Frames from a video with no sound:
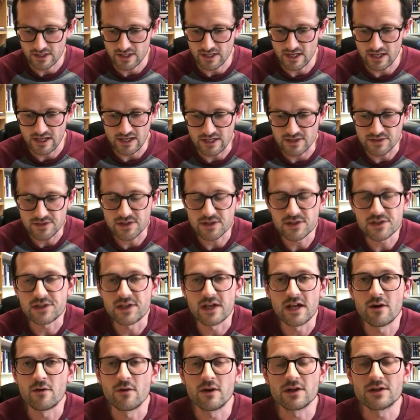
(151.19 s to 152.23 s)
It is a
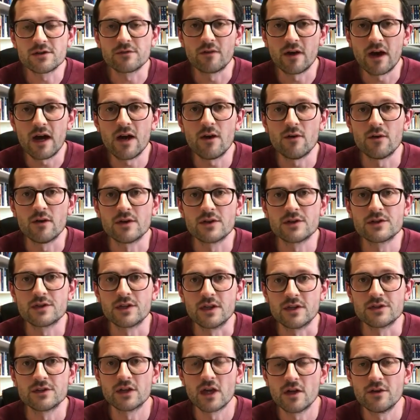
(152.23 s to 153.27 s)
serious virus,
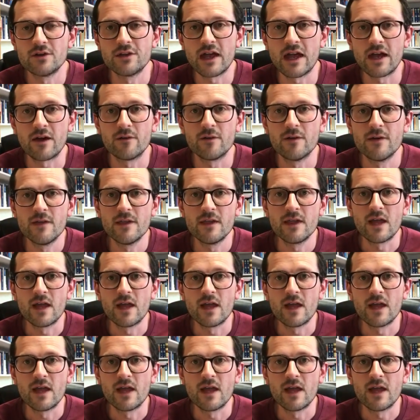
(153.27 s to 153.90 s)
there's no doubt